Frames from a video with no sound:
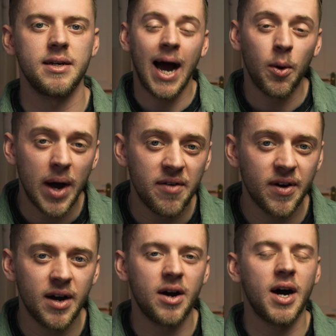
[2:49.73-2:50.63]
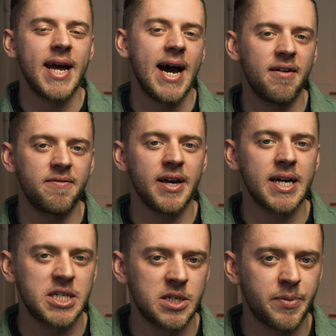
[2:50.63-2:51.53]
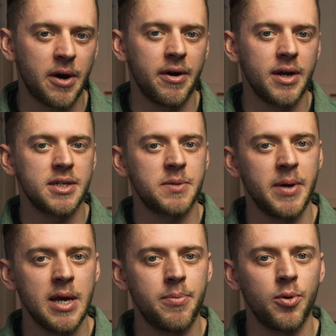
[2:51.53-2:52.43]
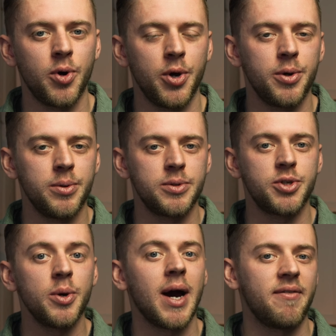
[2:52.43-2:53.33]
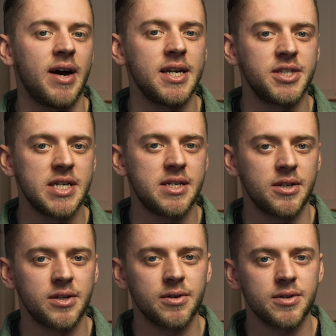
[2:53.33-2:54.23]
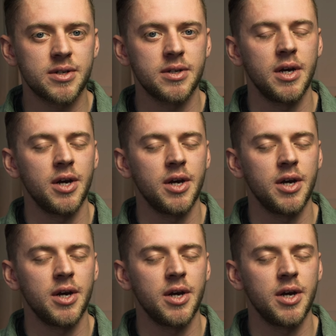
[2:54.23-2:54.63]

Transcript: However, I have experienced people who do have allergies to dogs